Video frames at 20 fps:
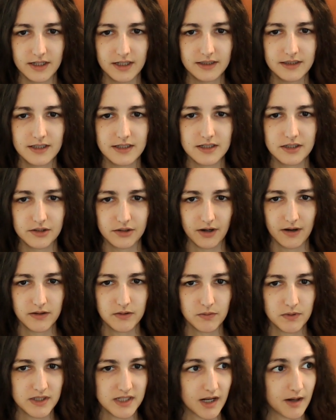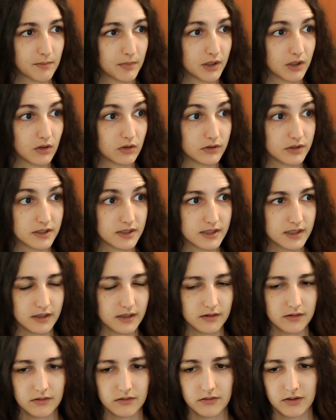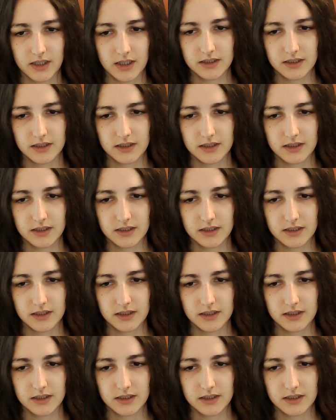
it describes what's happening on the scene,